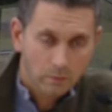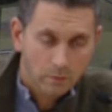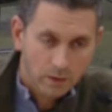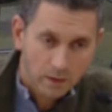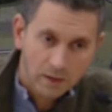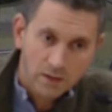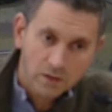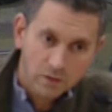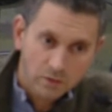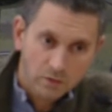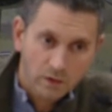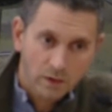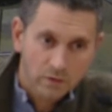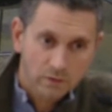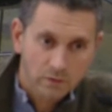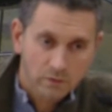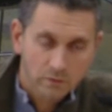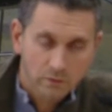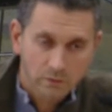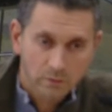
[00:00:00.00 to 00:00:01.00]
getting
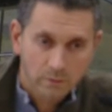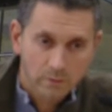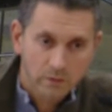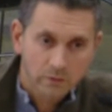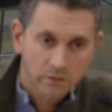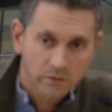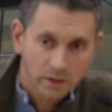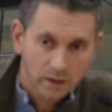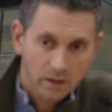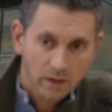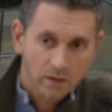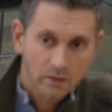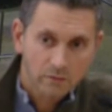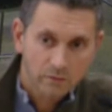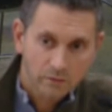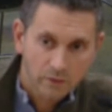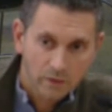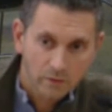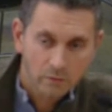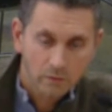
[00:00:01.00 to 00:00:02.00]
direction from the state and
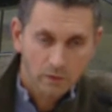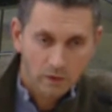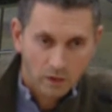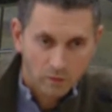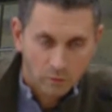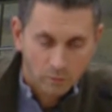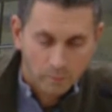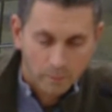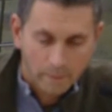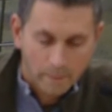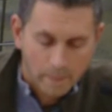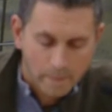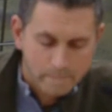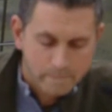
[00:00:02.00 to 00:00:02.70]
federal government.